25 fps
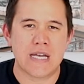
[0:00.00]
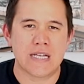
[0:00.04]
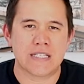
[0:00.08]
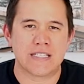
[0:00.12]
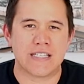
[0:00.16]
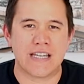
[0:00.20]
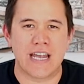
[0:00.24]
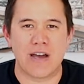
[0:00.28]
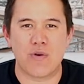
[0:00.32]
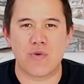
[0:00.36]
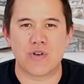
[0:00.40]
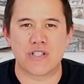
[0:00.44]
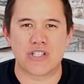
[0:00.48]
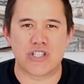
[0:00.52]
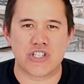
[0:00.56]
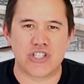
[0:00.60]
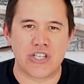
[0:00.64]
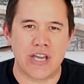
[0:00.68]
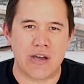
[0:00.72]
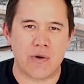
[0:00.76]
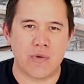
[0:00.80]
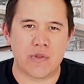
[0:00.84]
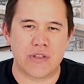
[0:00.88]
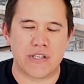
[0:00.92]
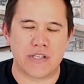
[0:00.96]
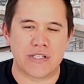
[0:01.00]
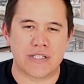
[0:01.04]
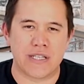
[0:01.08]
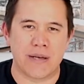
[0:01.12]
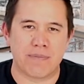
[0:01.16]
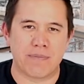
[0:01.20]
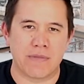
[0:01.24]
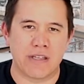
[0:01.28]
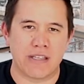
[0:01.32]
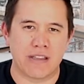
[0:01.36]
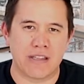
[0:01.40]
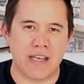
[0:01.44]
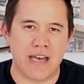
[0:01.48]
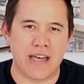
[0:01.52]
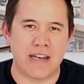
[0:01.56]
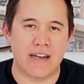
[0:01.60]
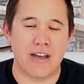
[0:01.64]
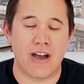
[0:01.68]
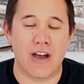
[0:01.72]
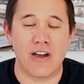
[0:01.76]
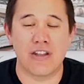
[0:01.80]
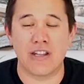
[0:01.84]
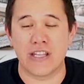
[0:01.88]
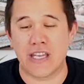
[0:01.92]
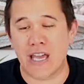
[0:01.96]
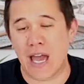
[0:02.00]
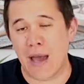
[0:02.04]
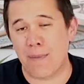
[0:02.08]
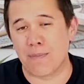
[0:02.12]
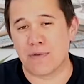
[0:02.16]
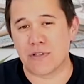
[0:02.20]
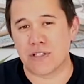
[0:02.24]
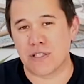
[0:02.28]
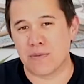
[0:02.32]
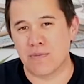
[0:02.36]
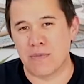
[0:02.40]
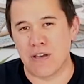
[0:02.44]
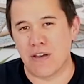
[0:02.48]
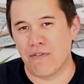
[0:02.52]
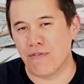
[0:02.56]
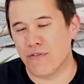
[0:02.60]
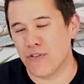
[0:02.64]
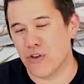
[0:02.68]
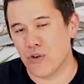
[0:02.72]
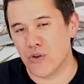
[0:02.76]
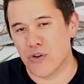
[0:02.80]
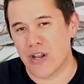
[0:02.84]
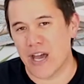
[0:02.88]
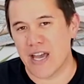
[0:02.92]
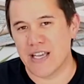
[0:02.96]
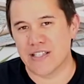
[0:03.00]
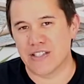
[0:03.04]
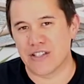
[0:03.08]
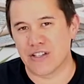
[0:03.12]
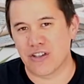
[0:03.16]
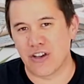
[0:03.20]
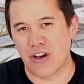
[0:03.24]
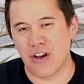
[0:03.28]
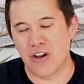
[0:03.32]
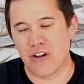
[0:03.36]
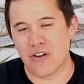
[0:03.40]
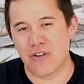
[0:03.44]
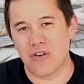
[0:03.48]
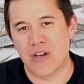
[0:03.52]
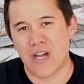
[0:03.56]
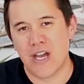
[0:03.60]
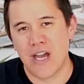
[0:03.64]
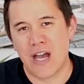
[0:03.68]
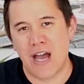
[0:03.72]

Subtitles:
Today I wanted to share with you something that only happened to me a few days ago